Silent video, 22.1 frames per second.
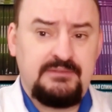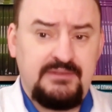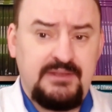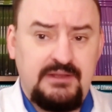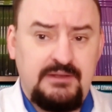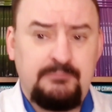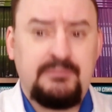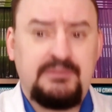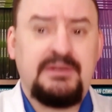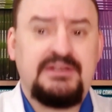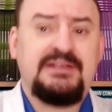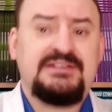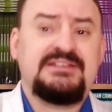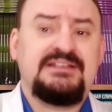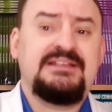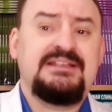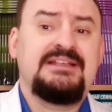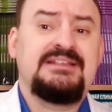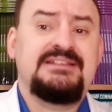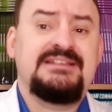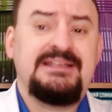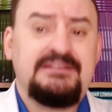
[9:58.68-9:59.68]
A
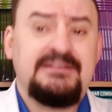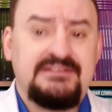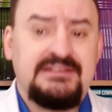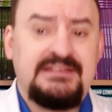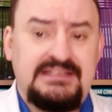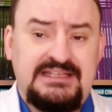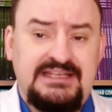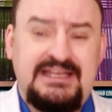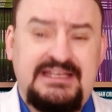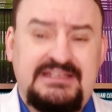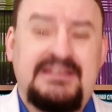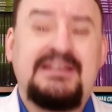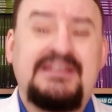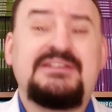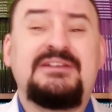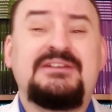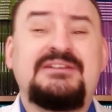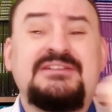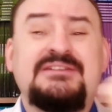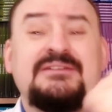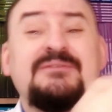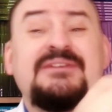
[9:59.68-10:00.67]
person is given the
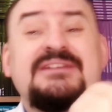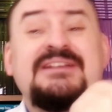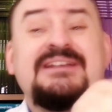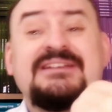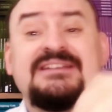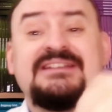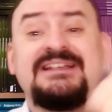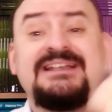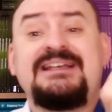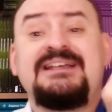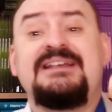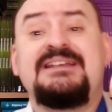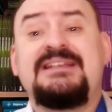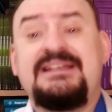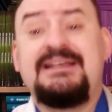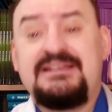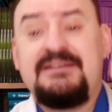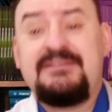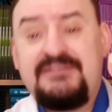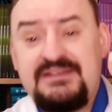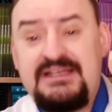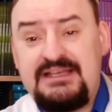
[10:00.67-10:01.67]
antigens of a disease in
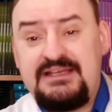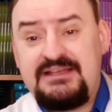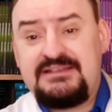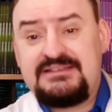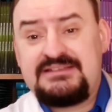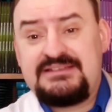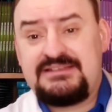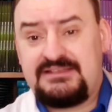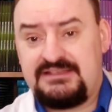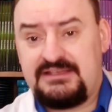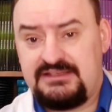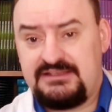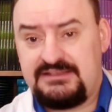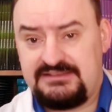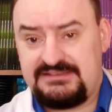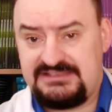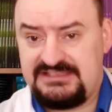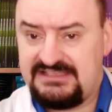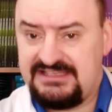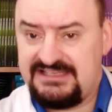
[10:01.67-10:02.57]
advance, the